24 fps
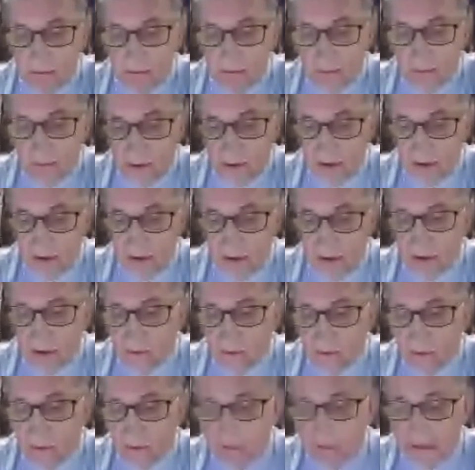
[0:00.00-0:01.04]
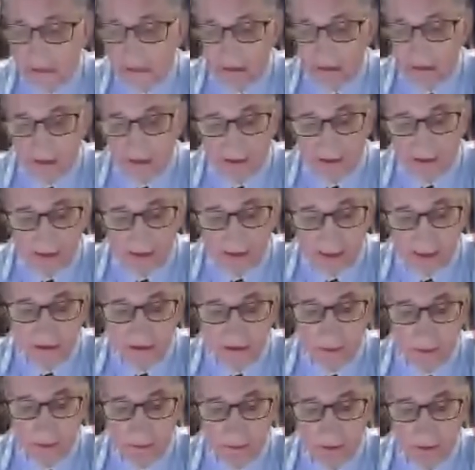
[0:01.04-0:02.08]
meaning that we may assess
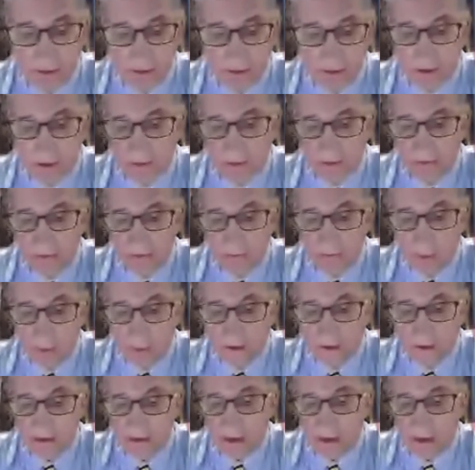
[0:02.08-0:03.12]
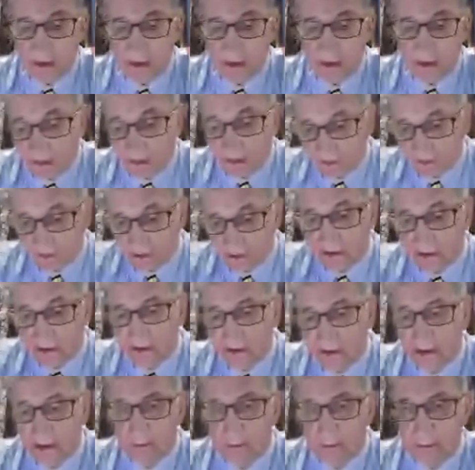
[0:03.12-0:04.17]
the mobility performance after
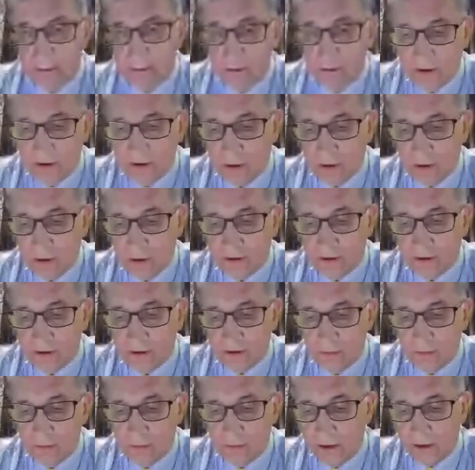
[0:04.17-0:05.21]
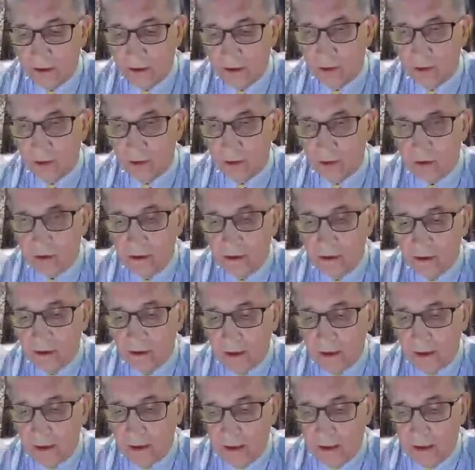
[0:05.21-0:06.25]
a computational simulation.
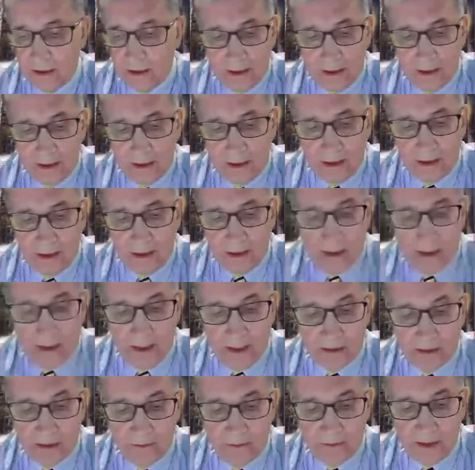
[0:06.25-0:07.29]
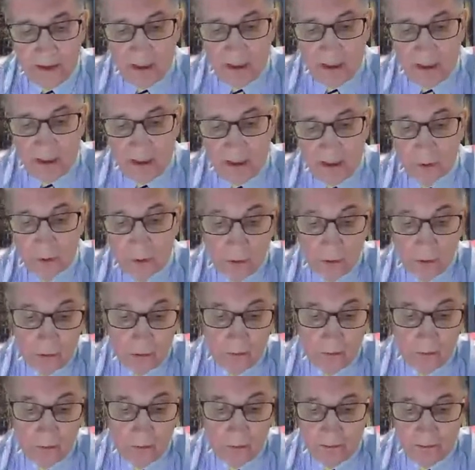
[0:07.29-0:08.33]
And we have
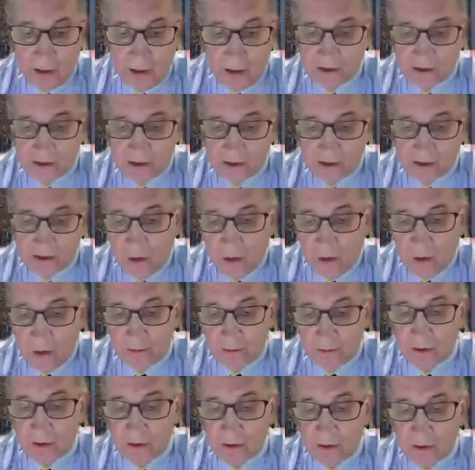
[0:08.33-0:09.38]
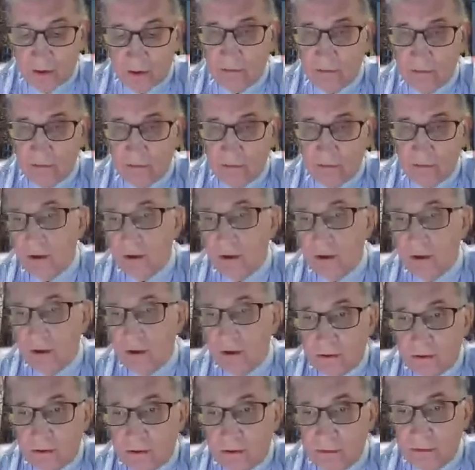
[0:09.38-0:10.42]
two possible options for such
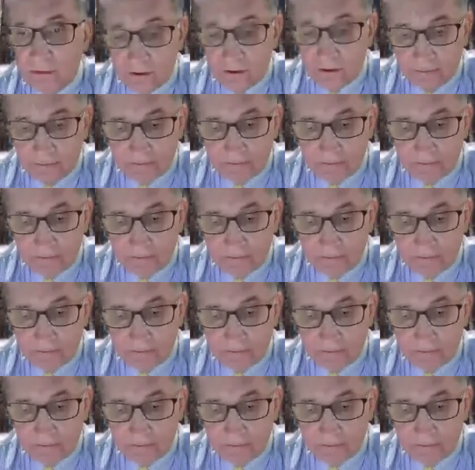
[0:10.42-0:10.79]
assessment.